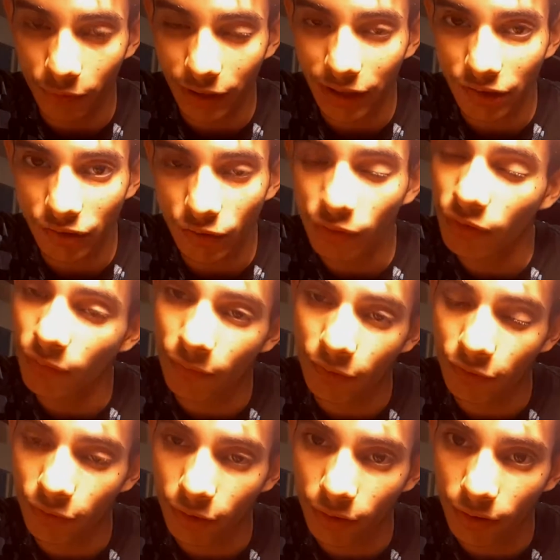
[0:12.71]
bringing you the
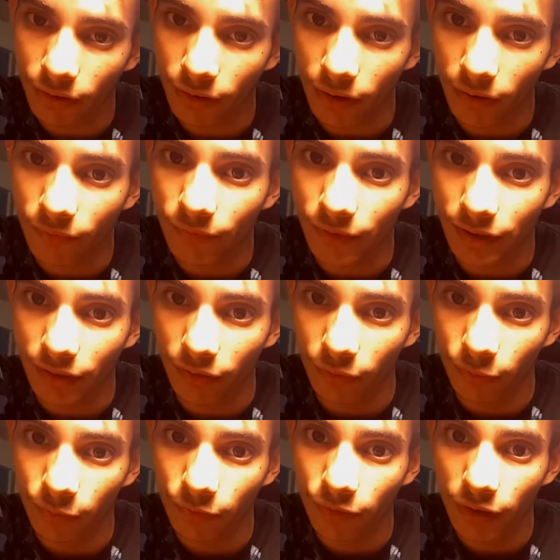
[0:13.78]
return of
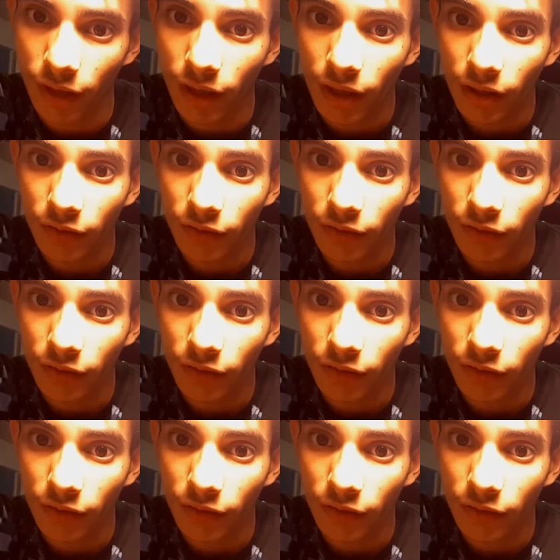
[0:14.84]
videos.